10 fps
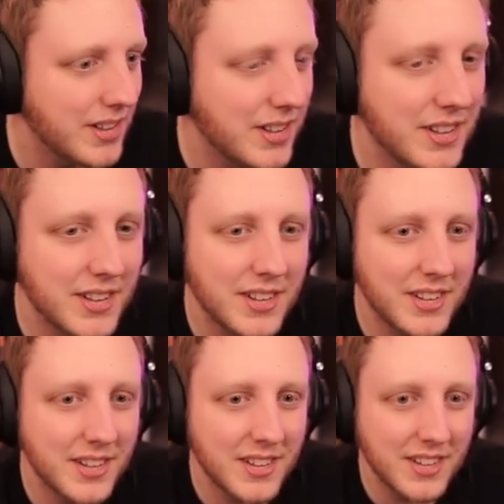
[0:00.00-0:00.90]

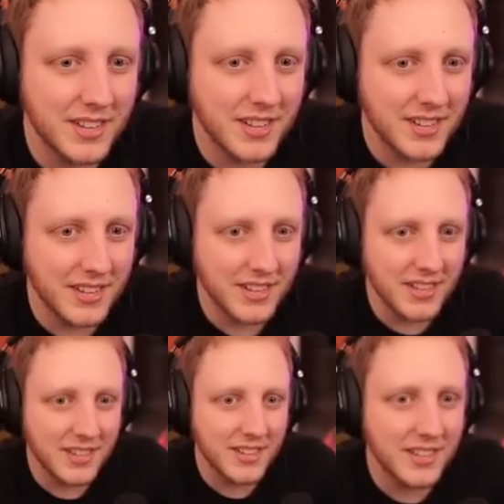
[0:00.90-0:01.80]

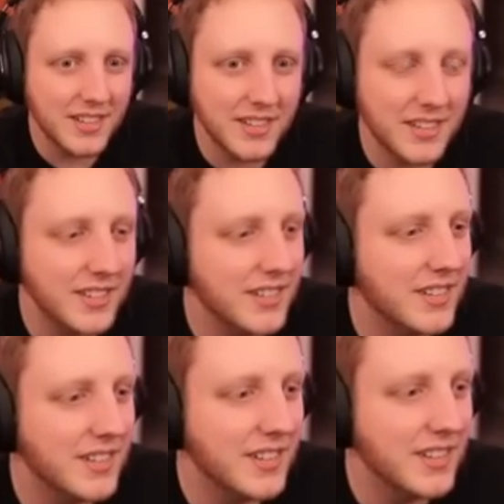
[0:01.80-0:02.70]

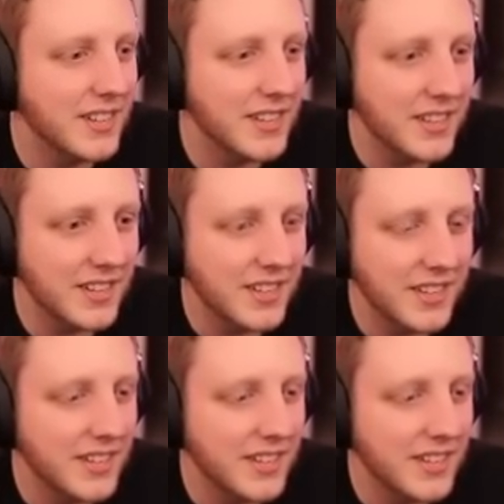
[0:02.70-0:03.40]
Nobody speaks.